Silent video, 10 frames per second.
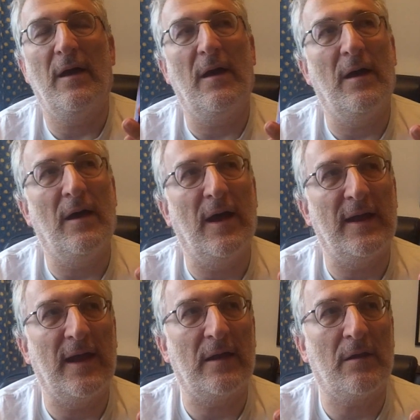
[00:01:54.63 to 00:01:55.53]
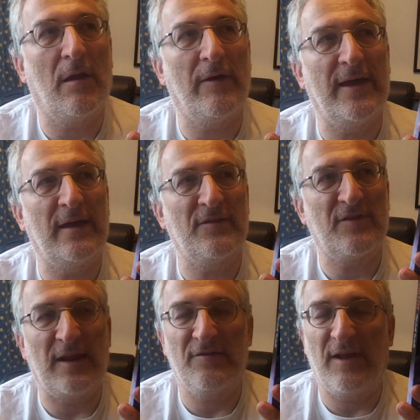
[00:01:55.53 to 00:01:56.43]
and unlike
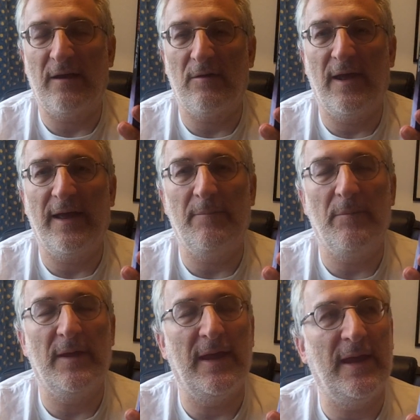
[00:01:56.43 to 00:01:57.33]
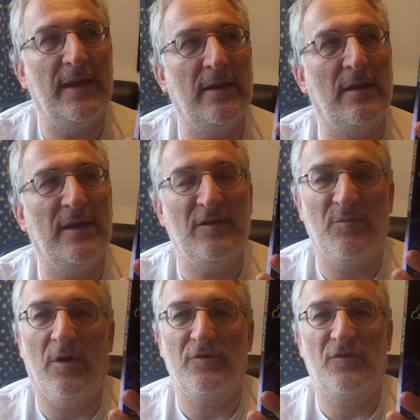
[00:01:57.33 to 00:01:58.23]
Stanislaw Lem in
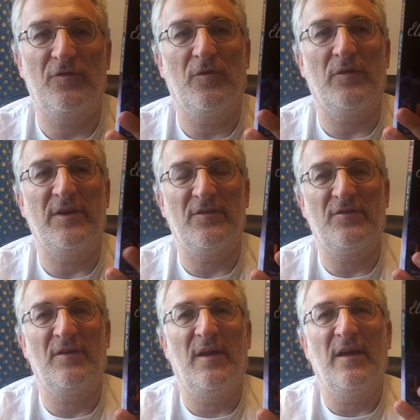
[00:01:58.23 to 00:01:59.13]
His Master's Voice,